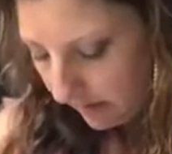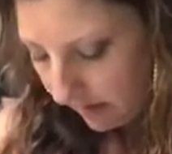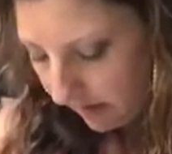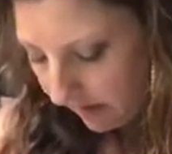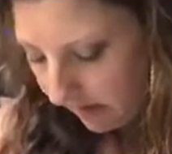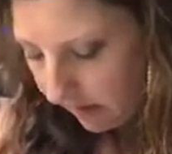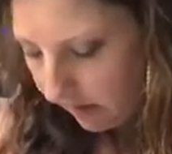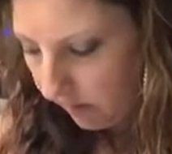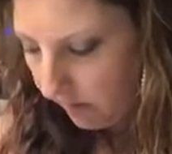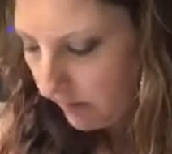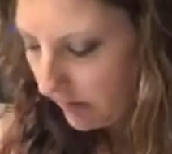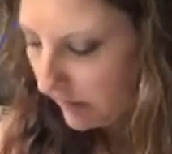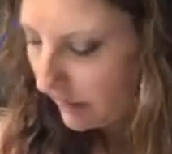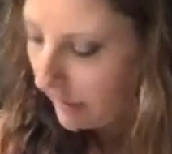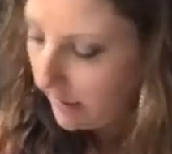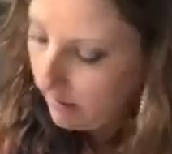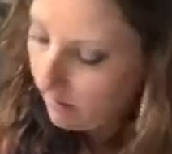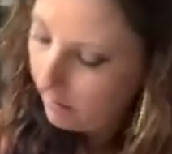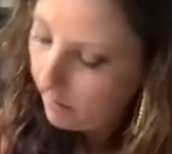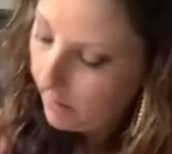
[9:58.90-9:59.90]
So to
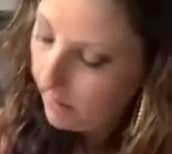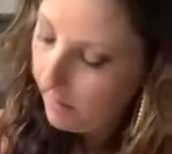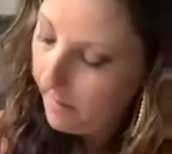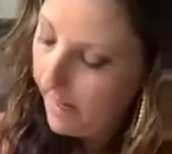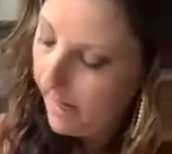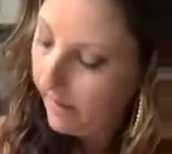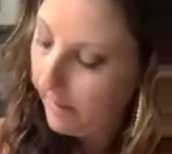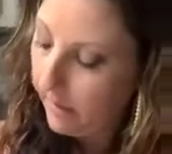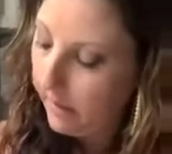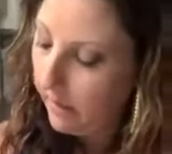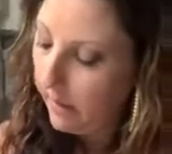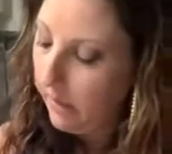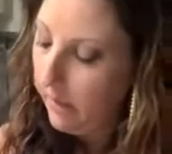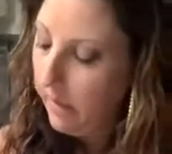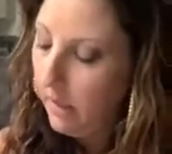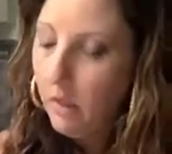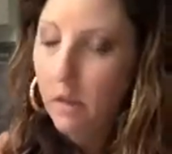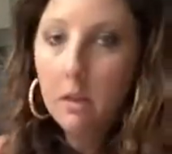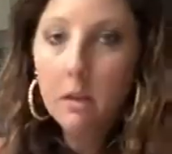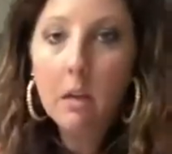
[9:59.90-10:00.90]
keep your
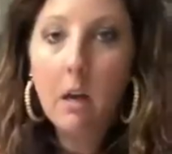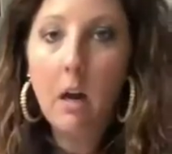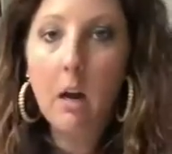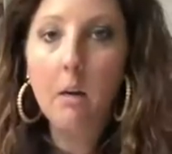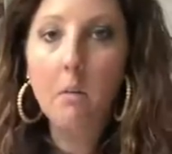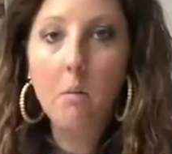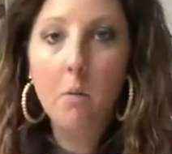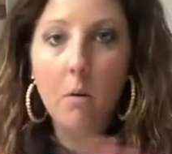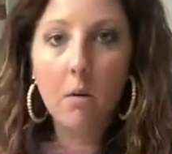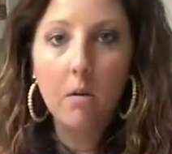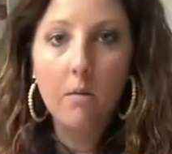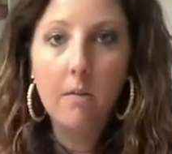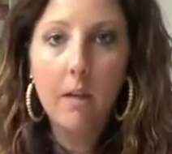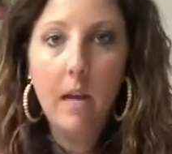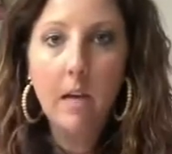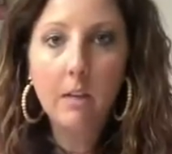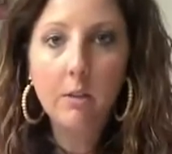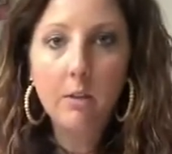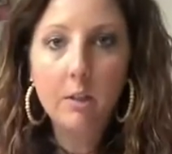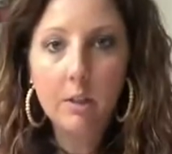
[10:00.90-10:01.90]
batter kind of more of
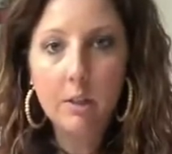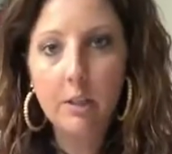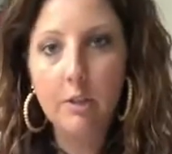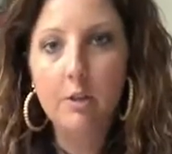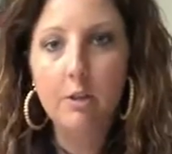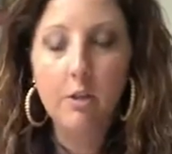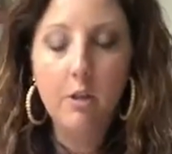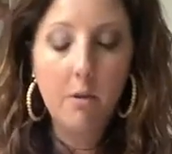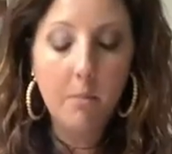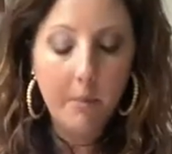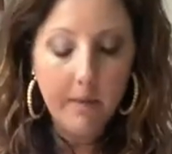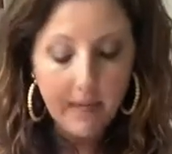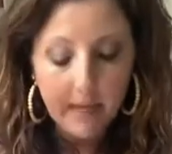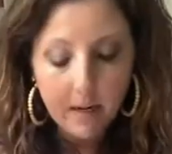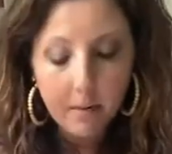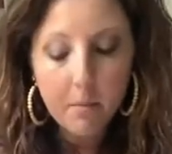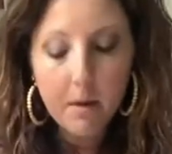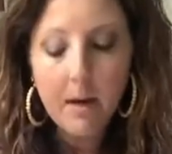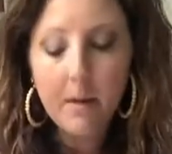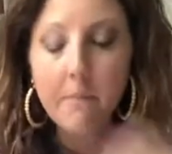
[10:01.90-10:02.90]
that traditional
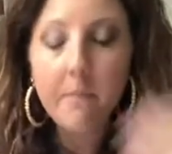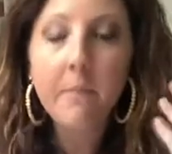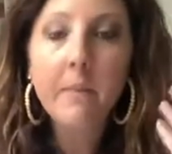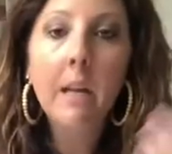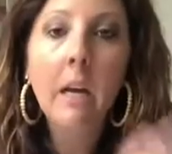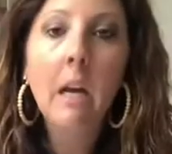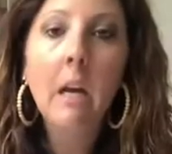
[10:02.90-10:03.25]
banana bread,